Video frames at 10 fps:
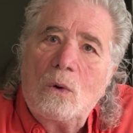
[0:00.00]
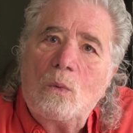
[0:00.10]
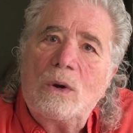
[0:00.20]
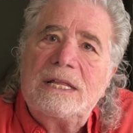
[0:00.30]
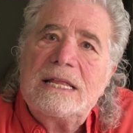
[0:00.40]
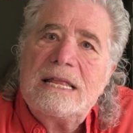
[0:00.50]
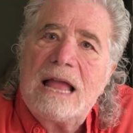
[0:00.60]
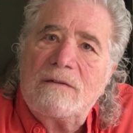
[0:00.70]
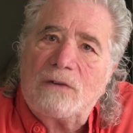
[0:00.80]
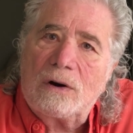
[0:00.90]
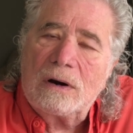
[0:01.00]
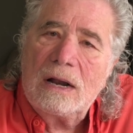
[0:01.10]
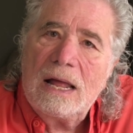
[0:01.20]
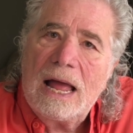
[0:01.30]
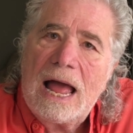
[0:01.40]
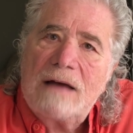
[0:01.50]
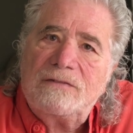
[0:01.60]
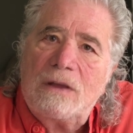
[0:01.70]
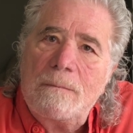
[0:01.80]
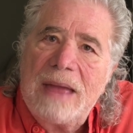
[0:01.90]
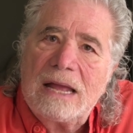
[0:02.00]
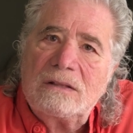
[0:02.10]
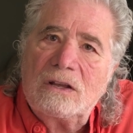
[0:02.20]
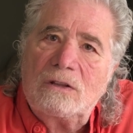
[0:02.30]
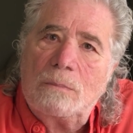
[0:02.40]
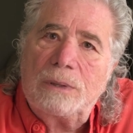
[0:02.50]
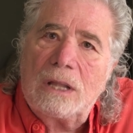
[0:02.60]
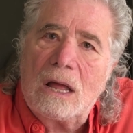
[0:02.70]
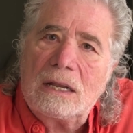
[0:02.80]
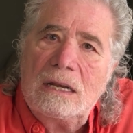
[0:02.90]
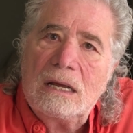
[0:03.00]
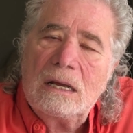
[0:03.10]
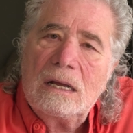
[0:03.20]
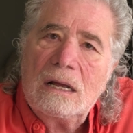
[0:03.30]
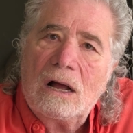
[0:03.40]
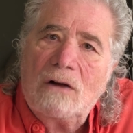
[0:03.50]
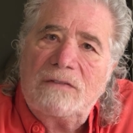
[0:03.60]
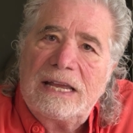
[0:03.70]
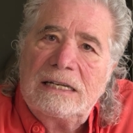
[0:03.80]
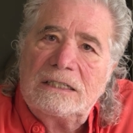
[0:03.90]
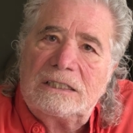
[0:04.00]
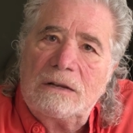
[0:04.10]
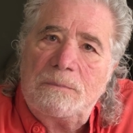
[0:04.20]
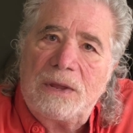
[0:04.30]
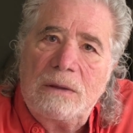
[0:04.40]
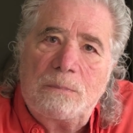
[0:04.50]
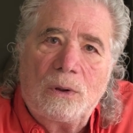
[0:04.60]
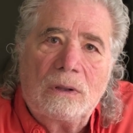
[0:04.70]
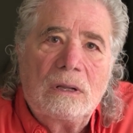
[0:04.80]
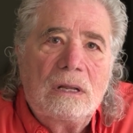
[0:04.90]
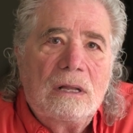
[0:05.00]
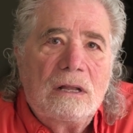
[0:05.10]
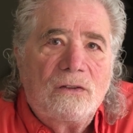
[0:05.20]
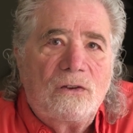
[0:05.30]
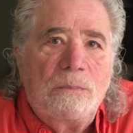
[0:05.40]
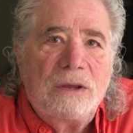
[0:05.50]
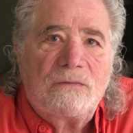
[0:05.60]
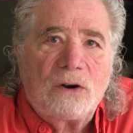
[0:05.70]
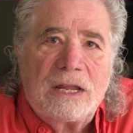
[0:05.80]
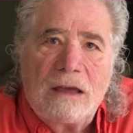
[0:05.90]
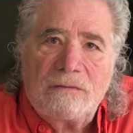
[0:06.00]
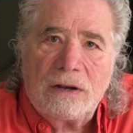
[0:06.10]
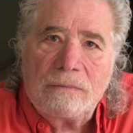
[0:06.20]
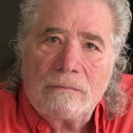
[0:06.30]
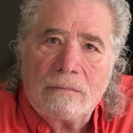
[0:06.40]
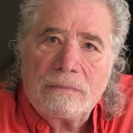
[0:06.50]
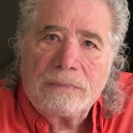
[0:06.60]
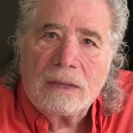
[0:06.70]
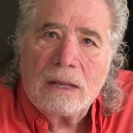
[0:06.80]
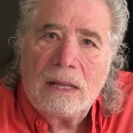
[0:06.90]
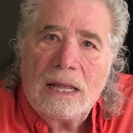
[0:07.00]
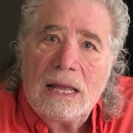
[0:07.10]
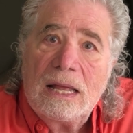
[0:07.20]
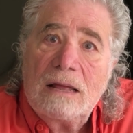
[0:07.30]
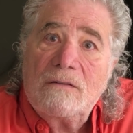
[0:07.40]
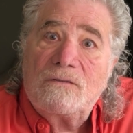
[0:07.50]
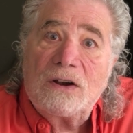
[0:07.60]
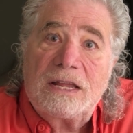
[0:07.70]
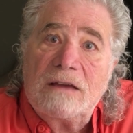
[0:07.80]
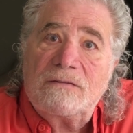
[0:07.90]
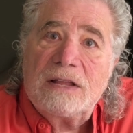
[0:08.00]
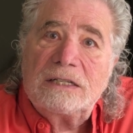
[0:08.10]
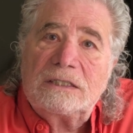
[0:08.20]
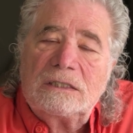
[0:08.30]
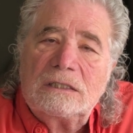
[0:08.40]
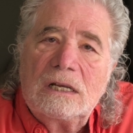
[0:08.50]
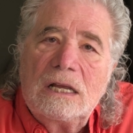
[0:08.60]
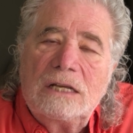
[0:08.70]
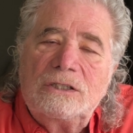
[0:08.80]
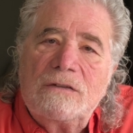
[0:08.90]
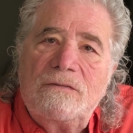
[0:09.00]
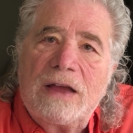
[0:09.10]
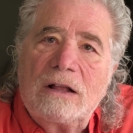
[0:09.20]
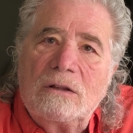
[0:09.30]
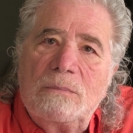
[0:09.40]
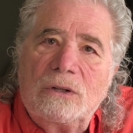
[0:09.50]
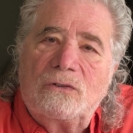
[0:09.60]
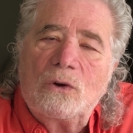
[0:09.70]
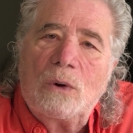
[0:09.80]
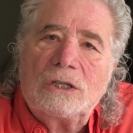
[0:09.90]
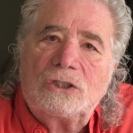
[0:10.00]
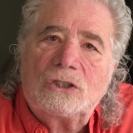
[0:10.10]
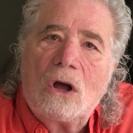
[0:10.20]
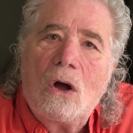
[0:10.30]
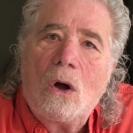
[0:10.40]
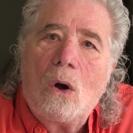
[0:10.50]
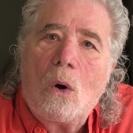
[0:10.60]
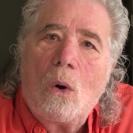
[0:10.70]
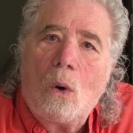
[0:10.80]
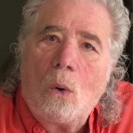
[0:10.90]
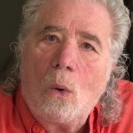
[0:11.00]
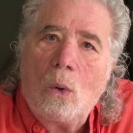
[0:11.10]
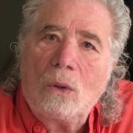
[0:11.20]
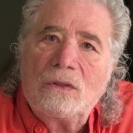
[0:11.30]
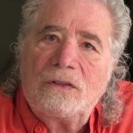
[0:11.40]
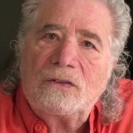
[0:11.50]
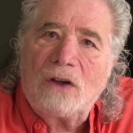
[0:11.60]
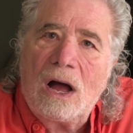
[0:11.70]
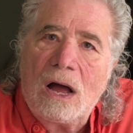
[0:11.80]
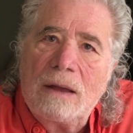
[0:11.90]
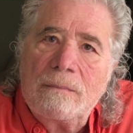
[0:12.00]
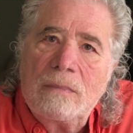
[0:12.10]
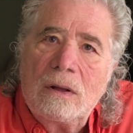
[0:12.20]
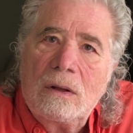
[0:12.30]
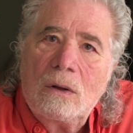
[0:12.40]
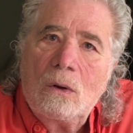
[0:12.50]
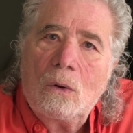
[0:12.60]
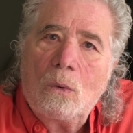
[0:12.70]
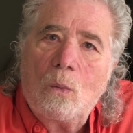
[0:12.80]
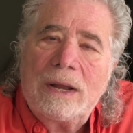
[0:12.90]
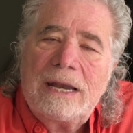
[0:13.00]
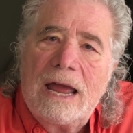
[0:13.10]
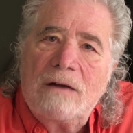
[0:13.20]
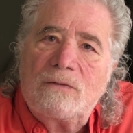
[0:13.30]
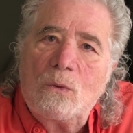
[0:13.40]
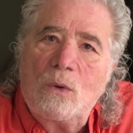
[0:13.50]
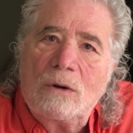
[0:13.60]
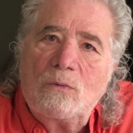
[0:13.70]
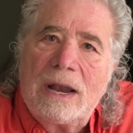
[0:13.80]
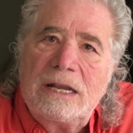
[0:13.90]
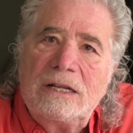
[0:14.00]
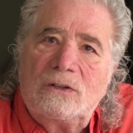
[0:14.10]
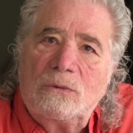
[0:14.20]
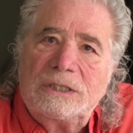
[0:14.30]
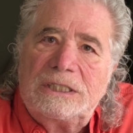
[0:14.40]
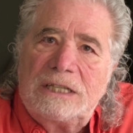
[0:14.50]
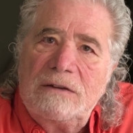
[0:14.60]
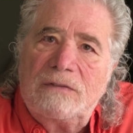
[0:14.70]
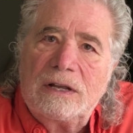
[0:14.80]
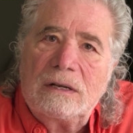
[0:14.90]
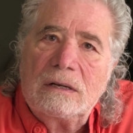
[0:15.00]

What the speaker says: would never have demanded the blood of innocent people to be forgiven. Forgiveness is available to us all the time. Whenever we're ready to receive it,